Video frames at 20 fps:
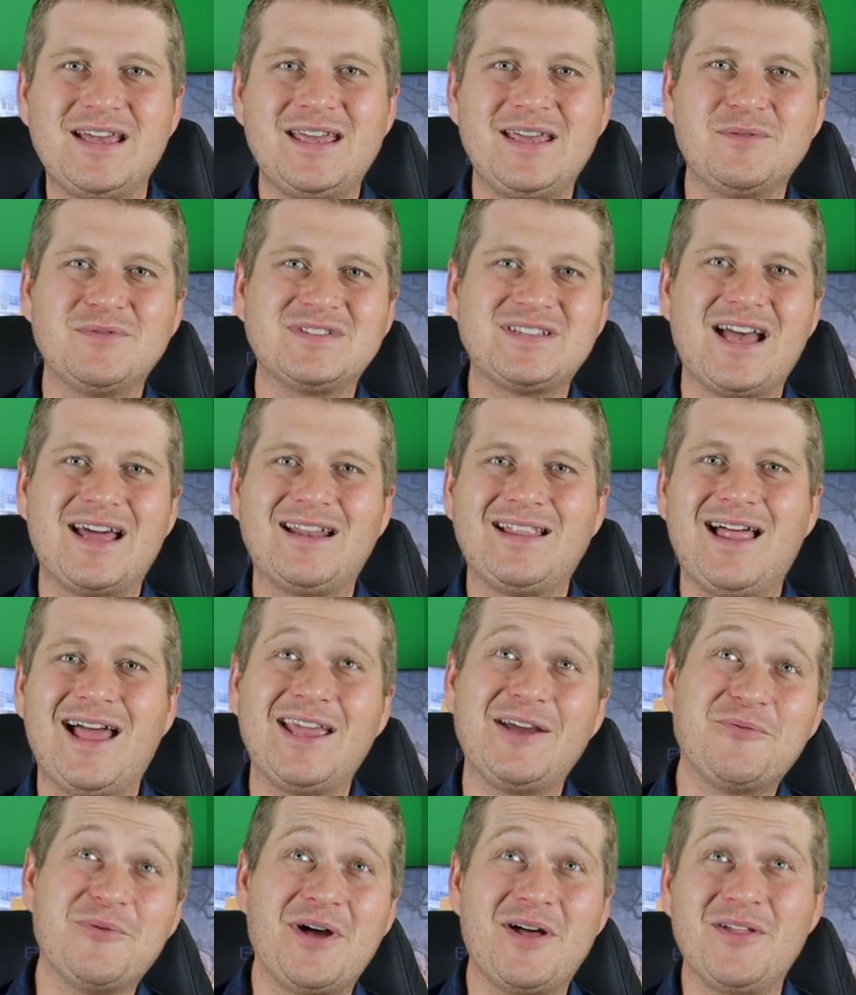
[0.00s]
It was kind of
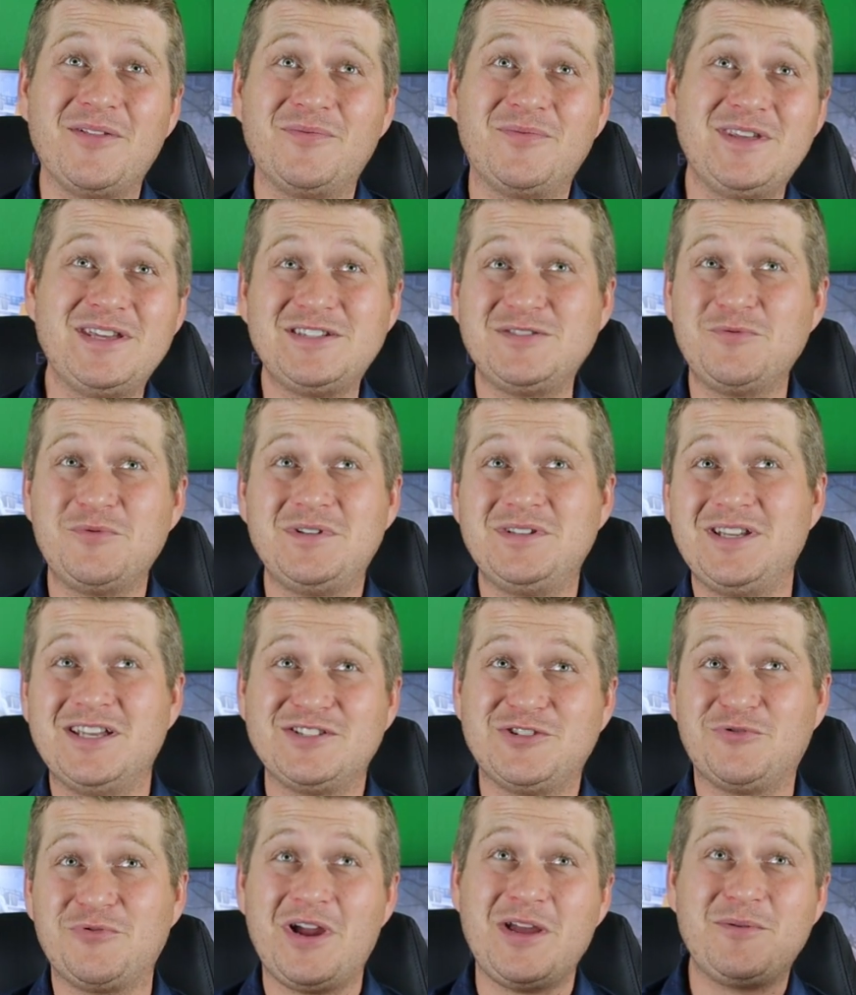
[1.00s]
like, well, this one
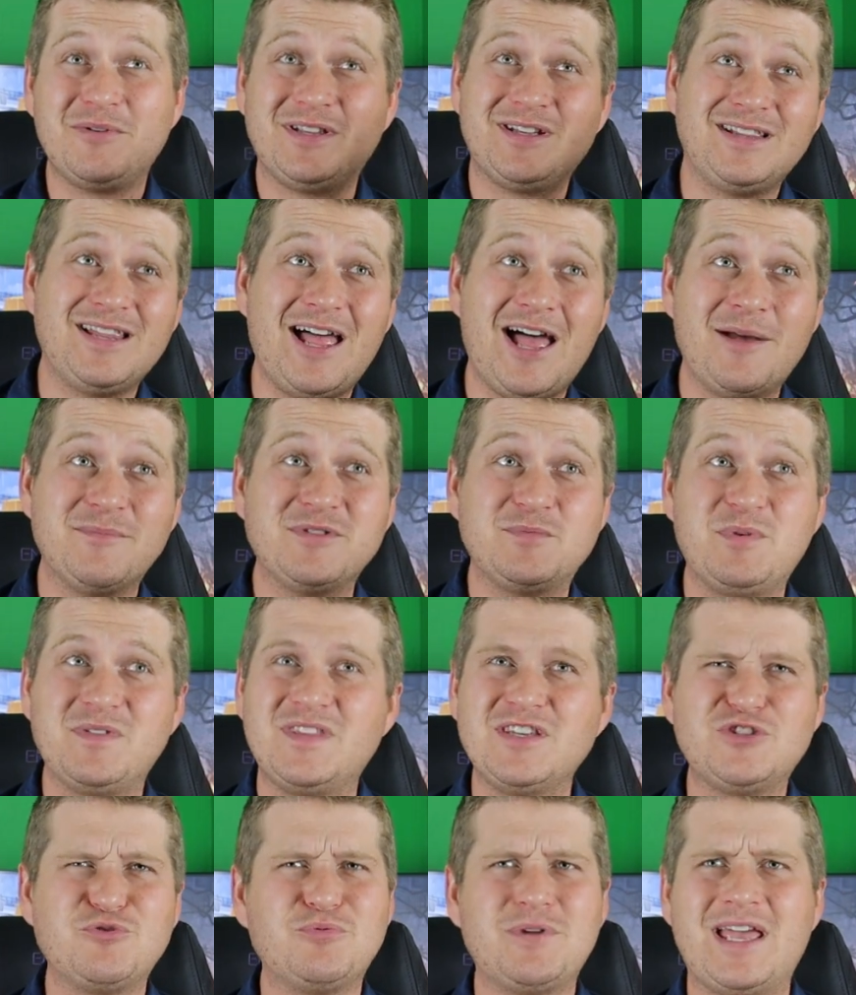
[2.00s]
does great with clubs,
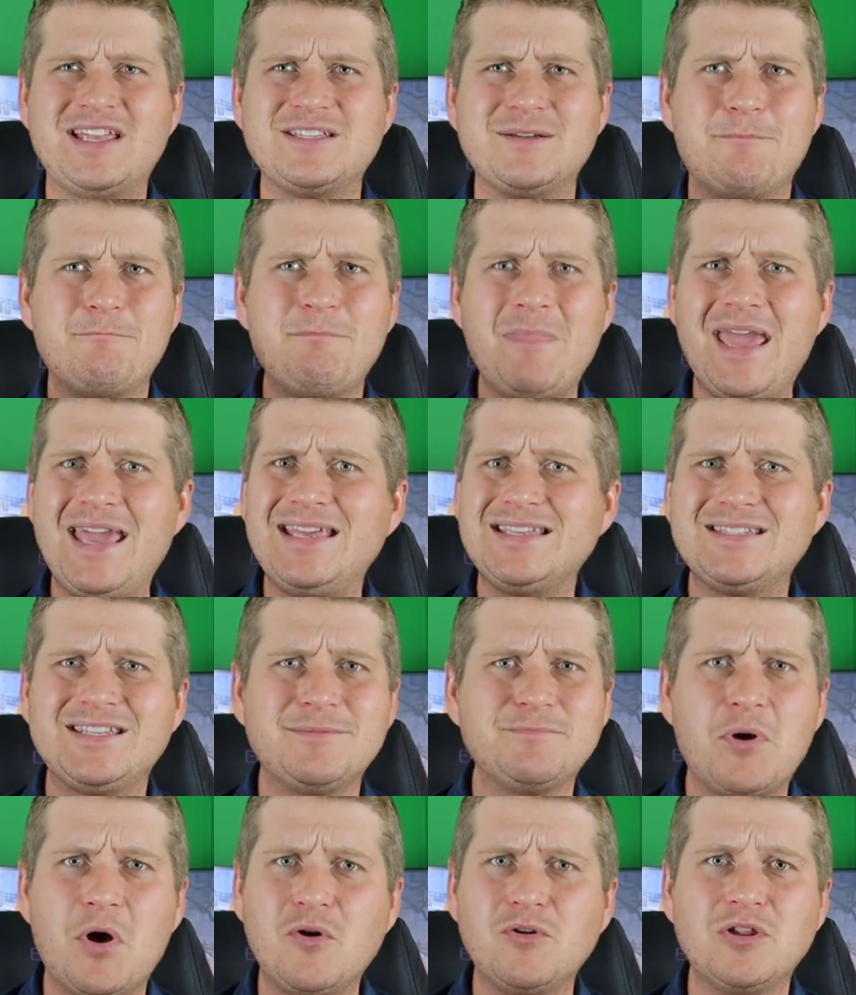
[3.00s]
but this one has
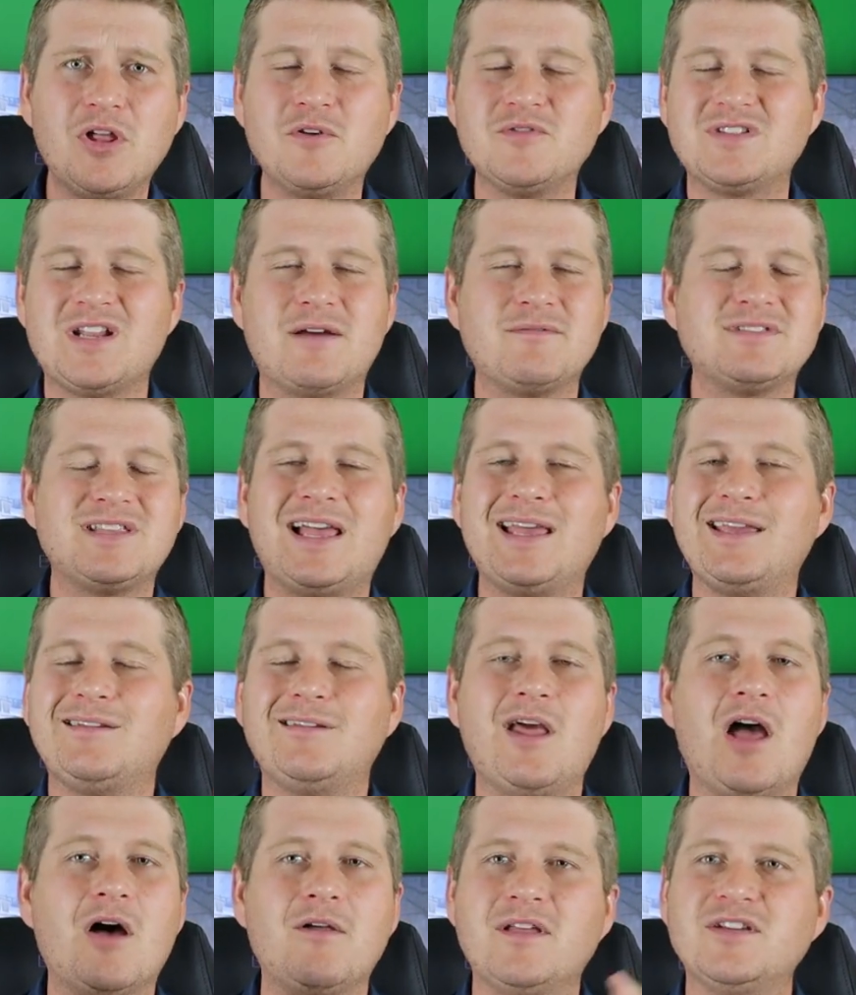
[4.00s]
amazing polos, and I was like,
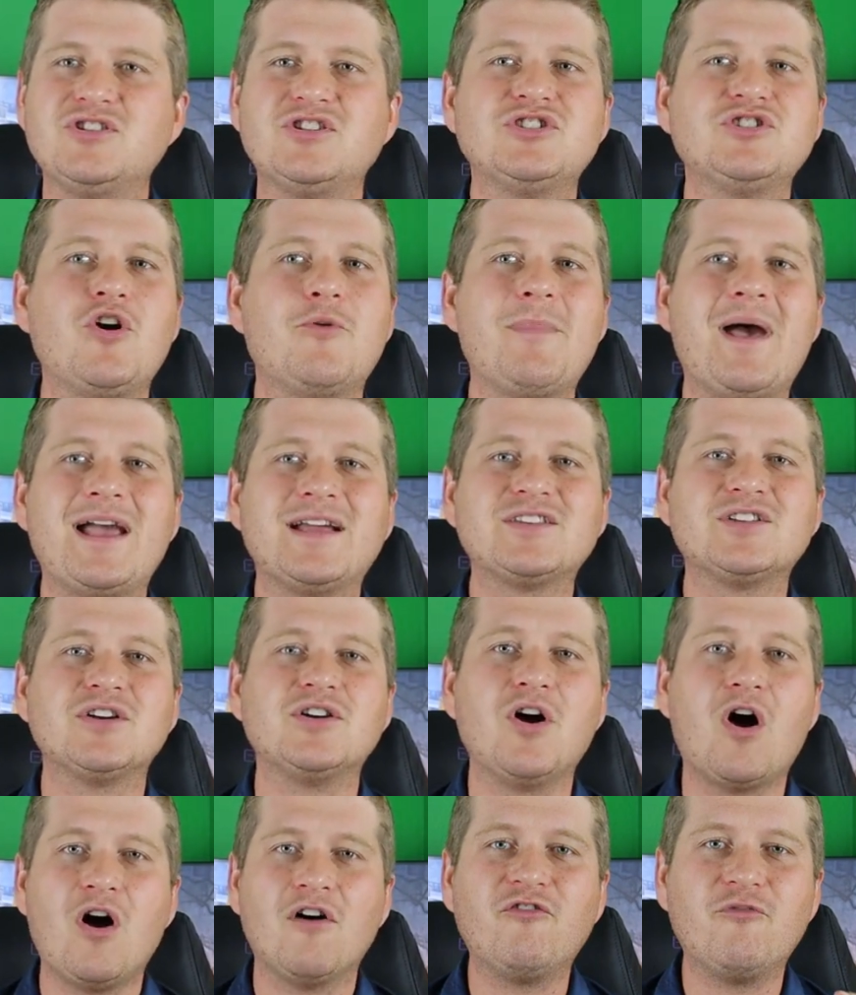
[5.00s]
no, let's just go back to
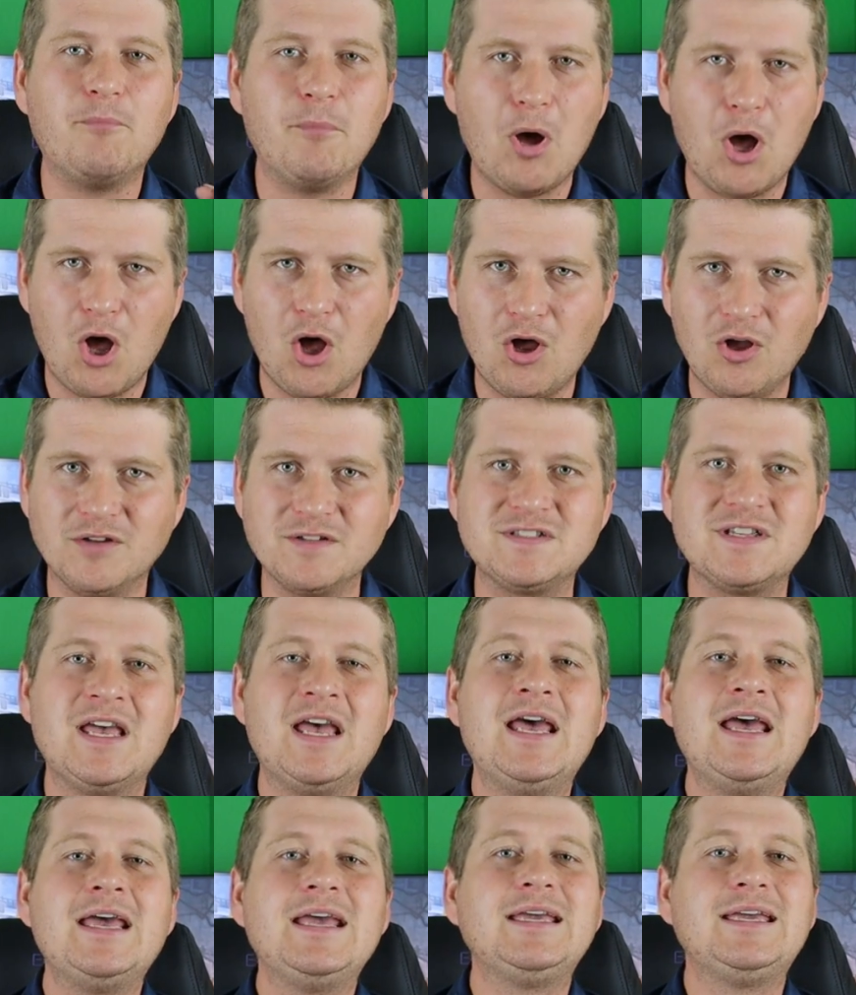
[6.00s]
golf balls,
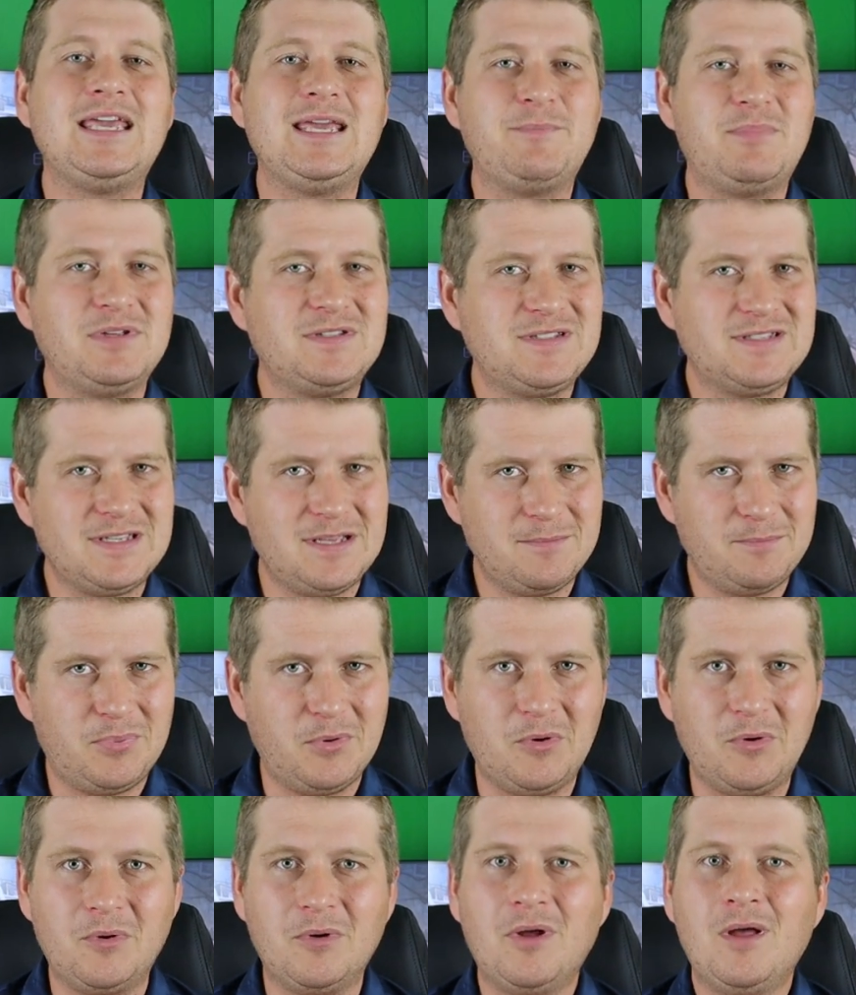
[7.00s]
keep it
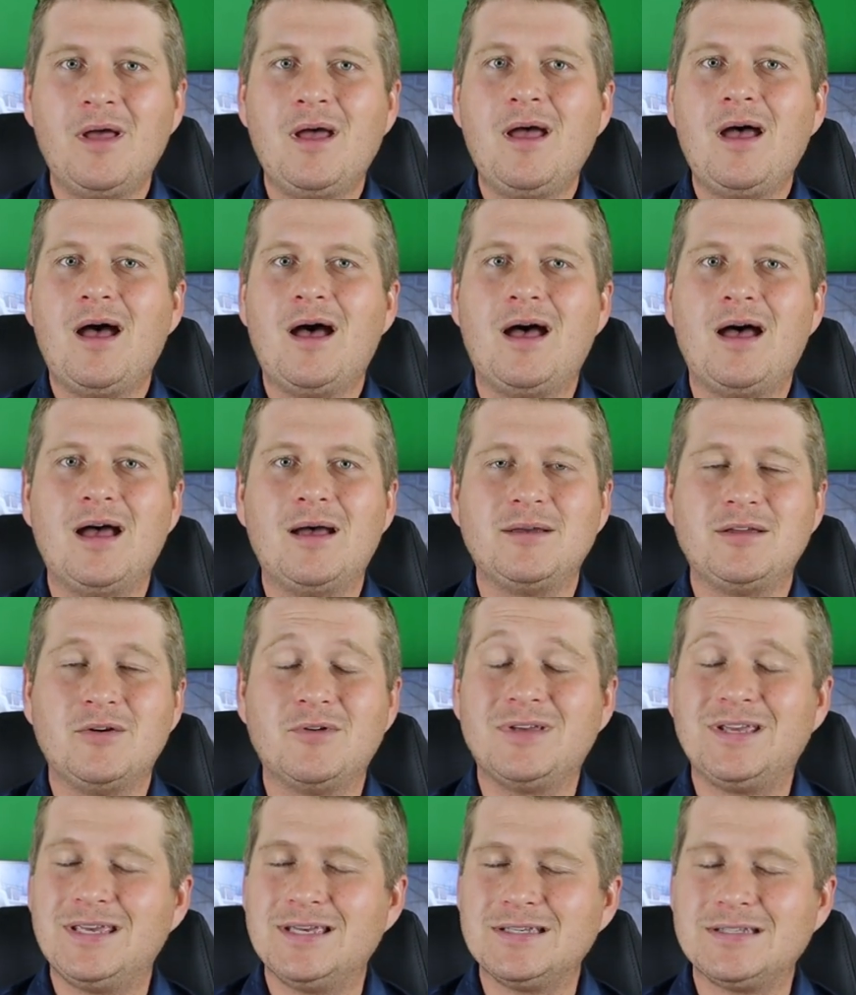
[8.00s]
simple, you
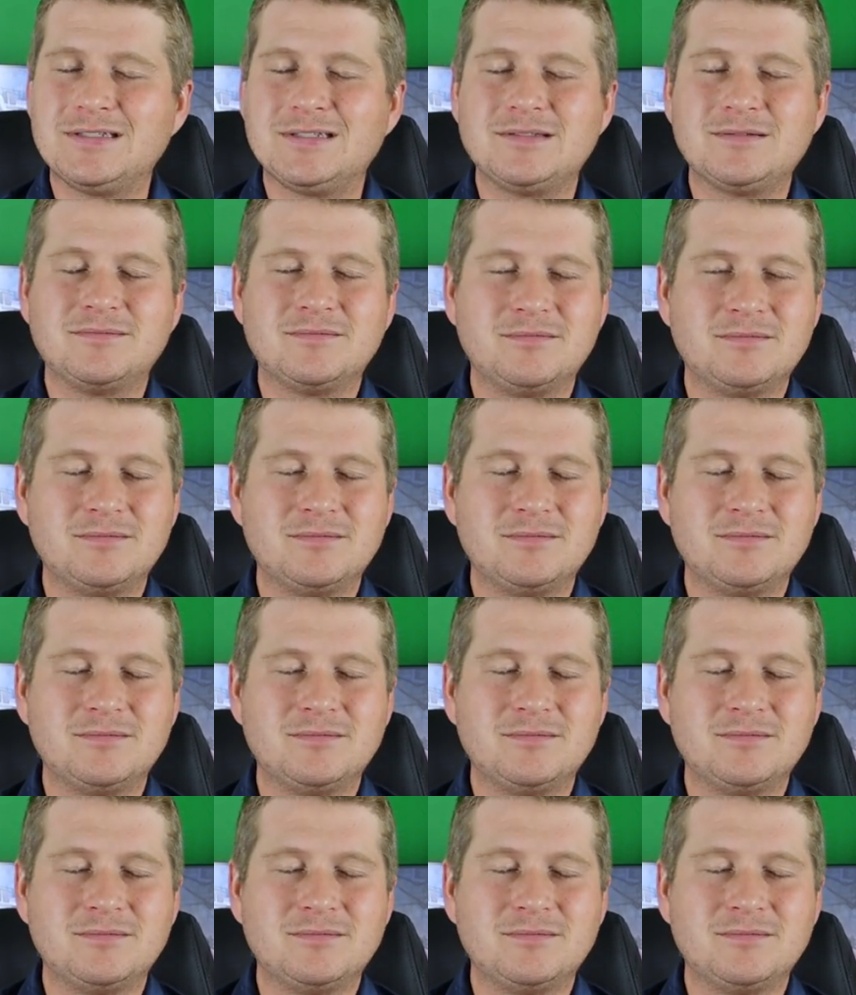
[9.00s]
know, KISS,